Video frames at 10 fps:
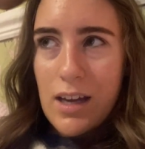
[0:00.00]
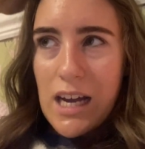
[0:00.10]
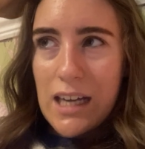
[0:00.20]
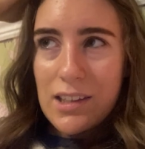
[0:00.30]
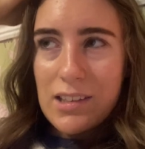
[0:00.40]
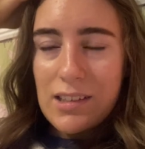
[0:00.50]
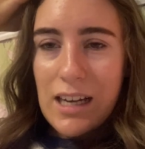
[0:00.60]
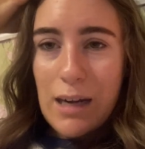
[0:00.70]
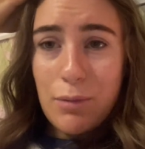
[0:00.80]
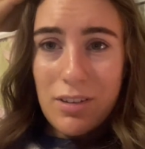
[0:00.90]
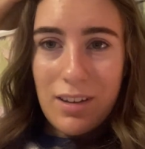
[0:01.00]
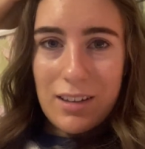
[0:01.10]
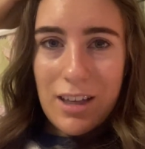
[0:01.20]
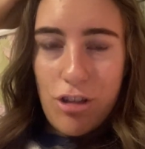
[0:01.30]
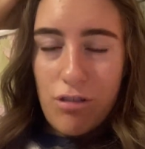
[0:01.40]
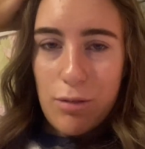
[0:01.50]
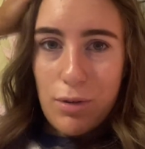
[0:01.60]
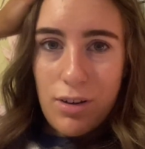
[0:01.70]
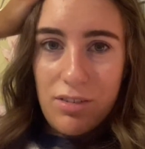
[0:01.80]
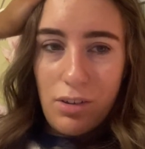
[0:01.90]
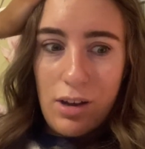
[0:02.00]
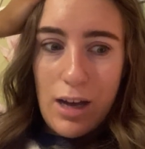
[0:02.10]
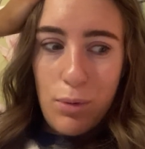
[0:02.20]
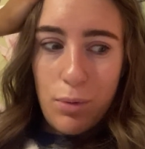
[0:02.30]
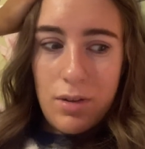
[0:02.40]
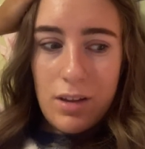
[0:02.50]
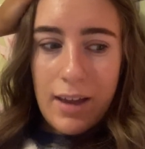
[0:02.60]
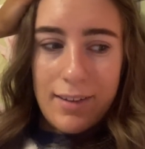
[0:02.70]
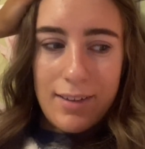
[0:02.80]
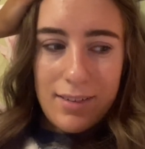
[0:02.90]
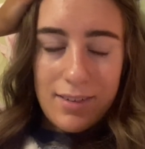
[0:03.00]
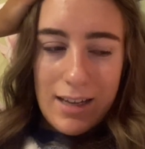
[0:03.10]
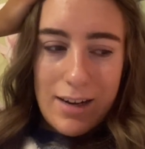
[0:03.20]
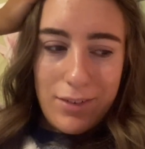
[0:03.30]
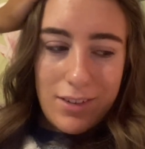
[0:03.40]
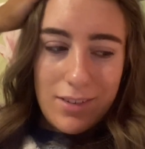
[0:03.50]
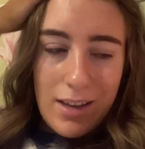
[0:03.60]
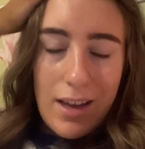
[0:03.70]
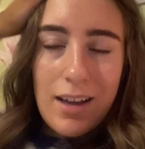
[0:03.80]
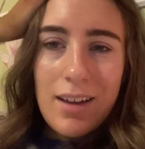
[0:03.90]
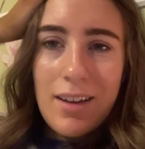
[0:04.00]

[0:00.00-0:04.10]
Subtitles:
and I'm not a teenager anymore, so how like scary is that?